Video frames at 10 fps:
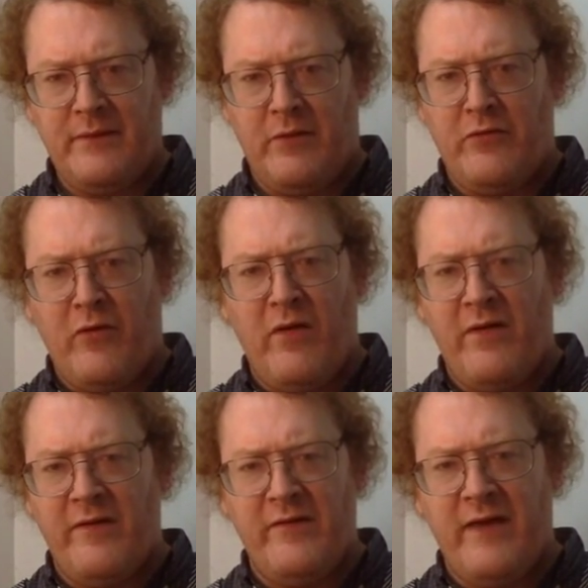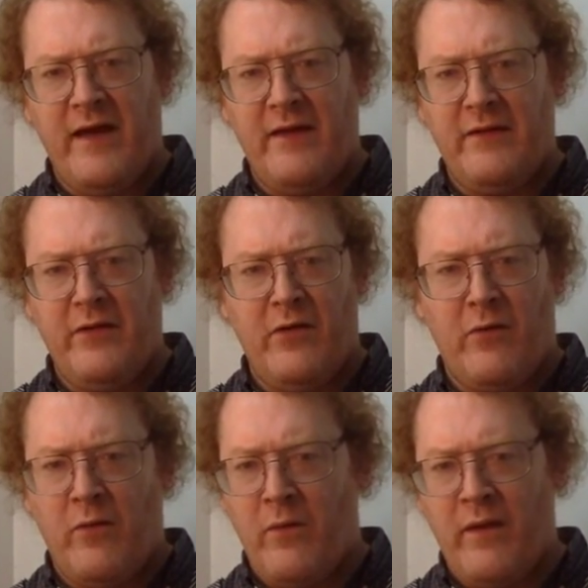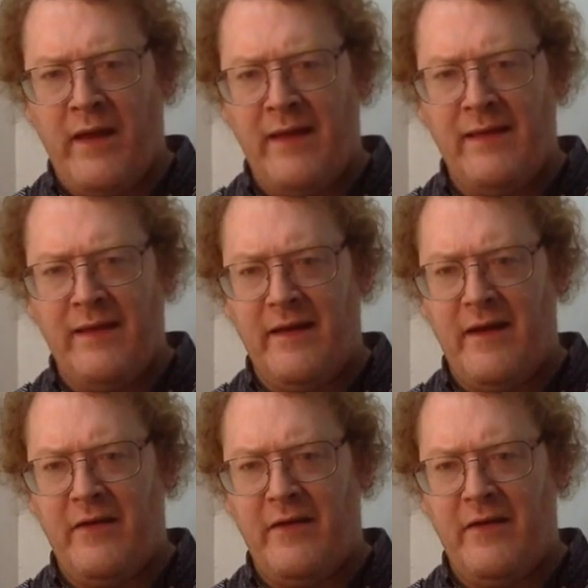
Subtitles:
or Dawn of the Dead, you know, or Alien.